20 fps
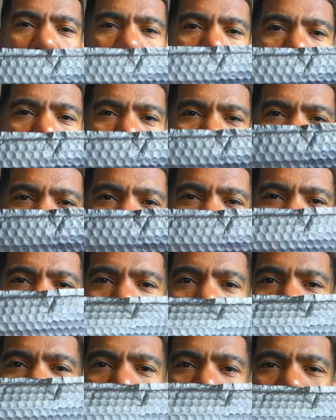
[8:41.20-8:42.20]
trying
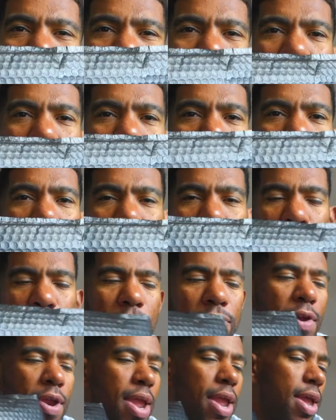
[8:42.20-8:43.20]
Lumin for
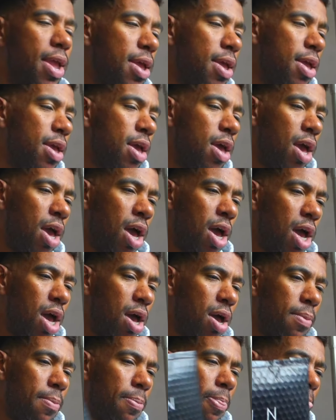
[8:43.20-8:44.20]
free
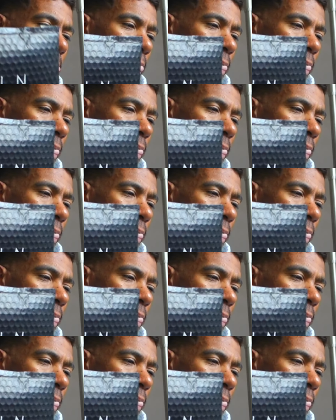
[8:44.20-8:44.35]
um,